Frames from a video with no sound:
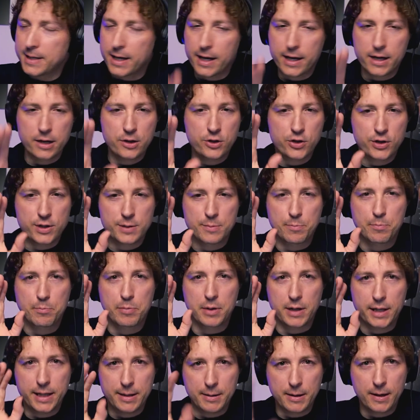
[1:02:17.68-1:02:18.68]
I can just
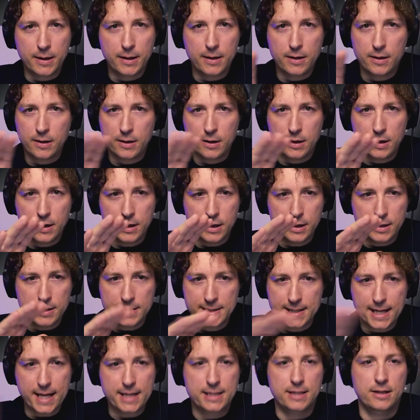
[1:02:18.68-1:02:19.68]
blink
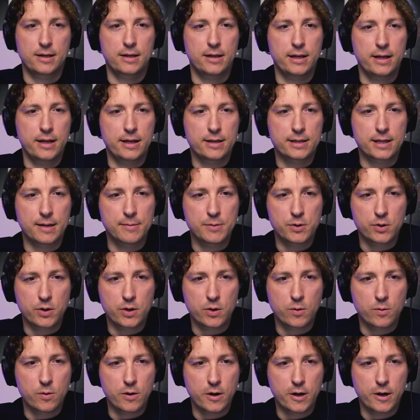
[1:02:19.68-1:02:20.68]
incessantly as I'm
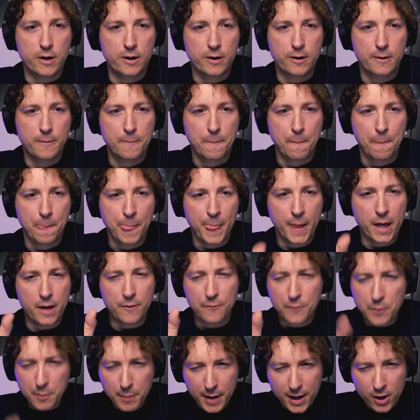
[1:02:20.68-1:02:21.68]
doing work, and
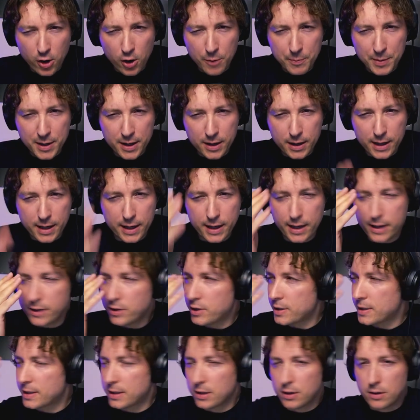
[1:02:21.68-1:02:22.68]
for myopia, can I
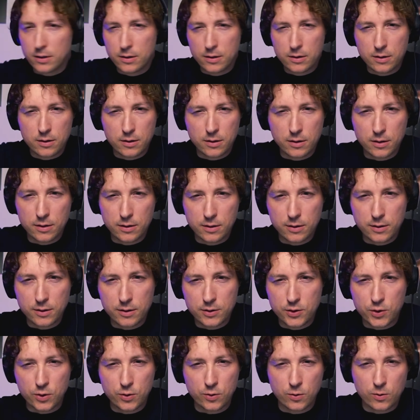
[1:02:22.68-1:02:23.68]
just
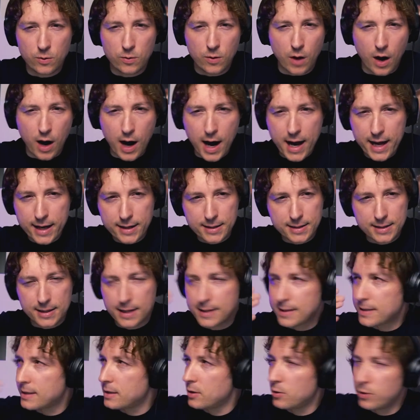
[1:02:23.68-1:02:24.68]
do eye
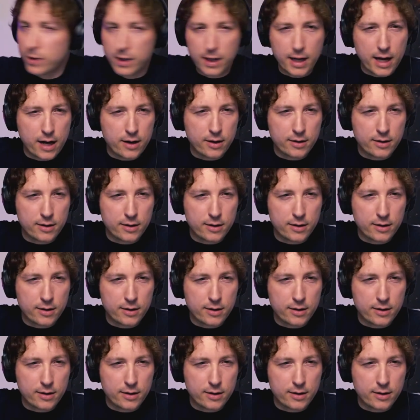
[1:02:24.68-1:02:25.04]
exercises, looking out